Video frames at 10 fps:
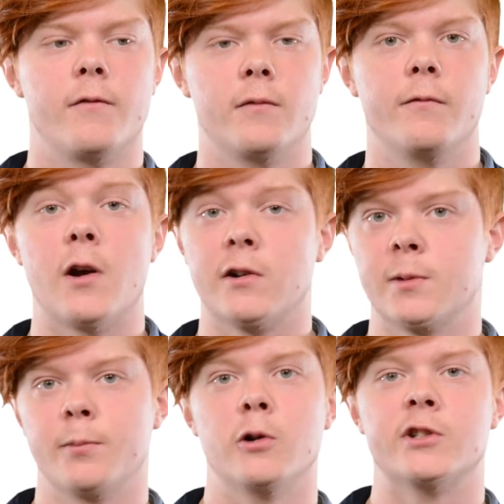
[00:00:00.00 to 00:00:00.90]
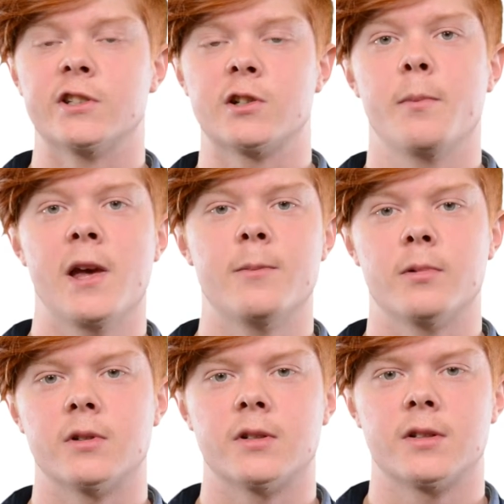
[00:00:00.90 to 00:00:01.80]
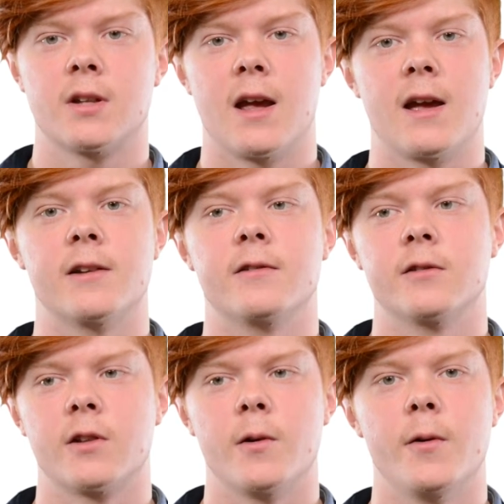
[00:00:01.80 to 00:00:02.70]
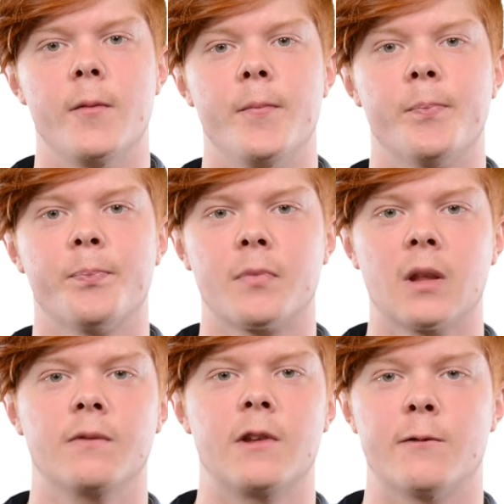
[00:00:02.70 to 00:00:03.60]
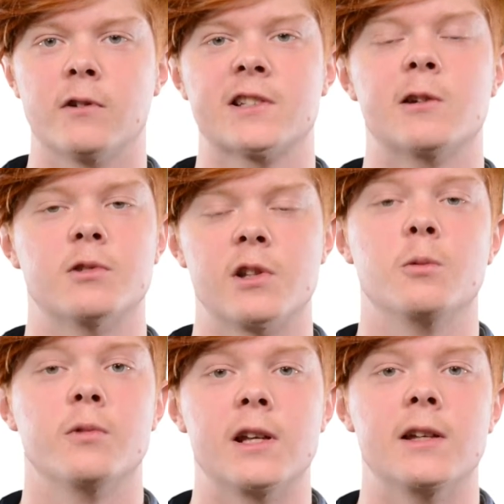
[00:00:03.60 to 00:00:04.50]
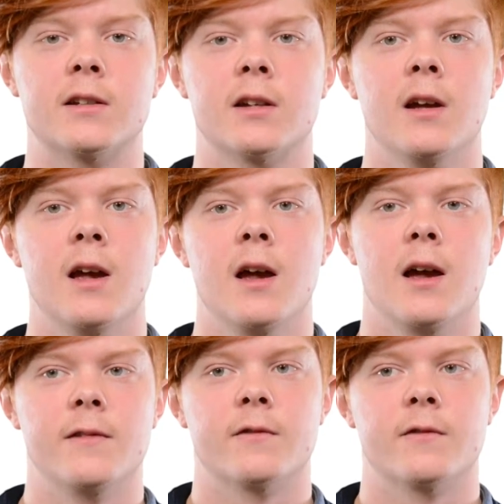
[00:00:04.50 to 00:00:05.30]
various approaches to papers and different skills that you'll need in